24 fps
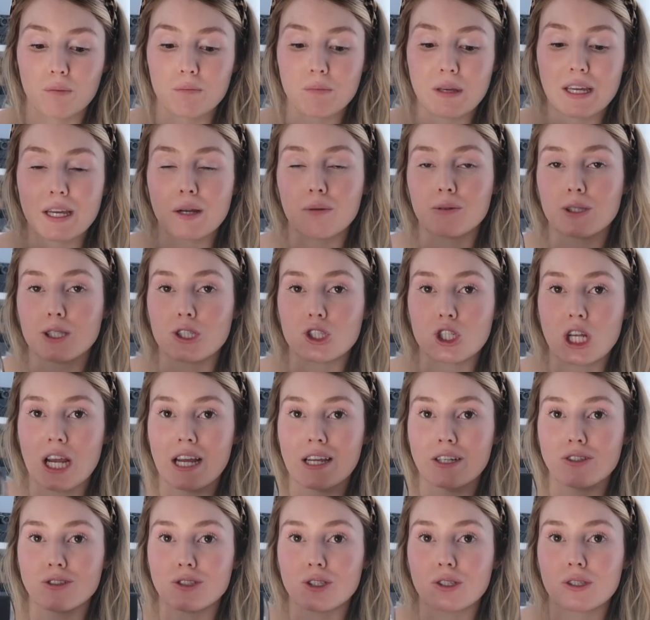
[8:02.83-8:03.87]
being able to
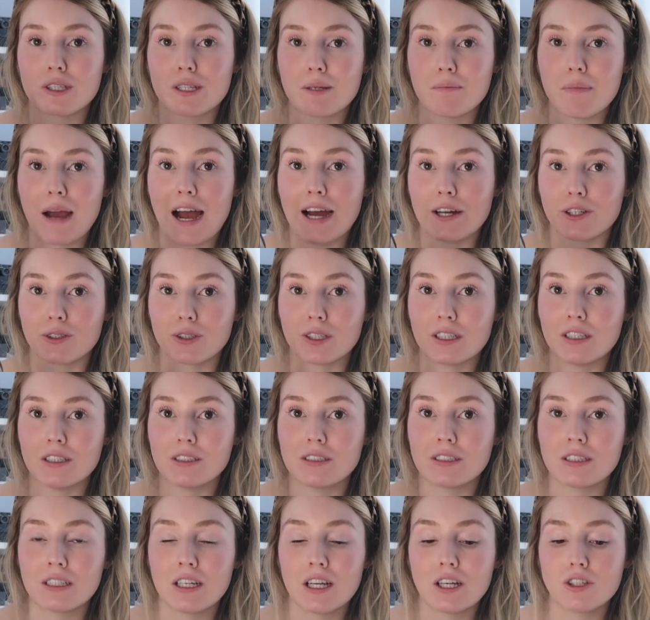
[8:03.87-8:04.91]
change the
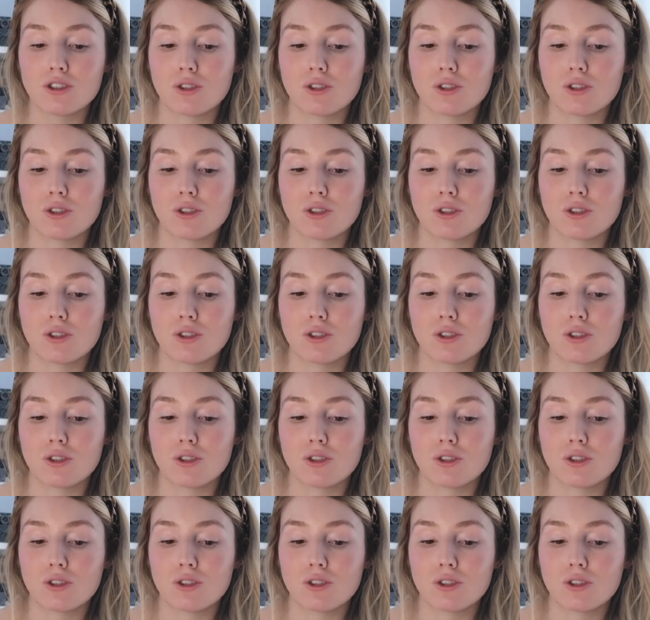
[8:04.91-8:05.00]
batteries.